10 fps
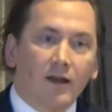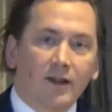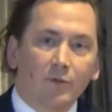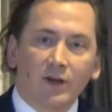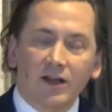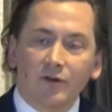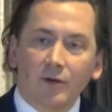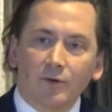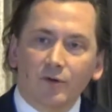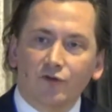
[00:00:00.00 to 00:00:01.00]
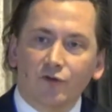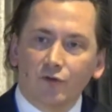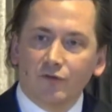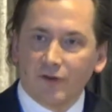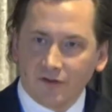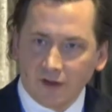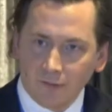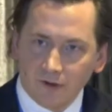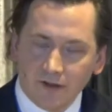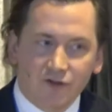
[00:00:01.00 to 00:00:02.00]
that we live up to, for
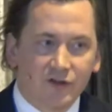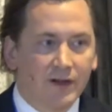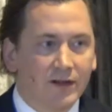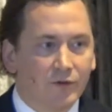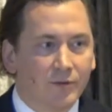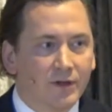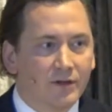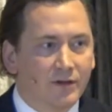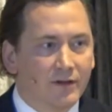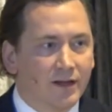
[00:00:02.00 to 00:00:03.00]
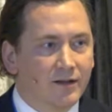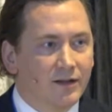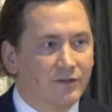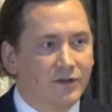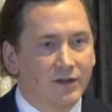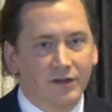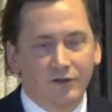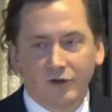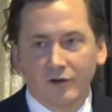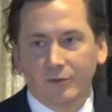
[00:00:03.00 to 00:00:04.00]
example, in the Schengen Agreement, that lifting the
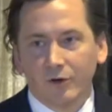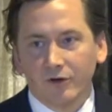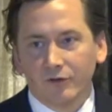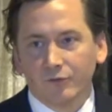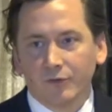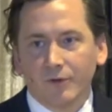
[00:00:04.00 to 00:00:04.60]
internal borders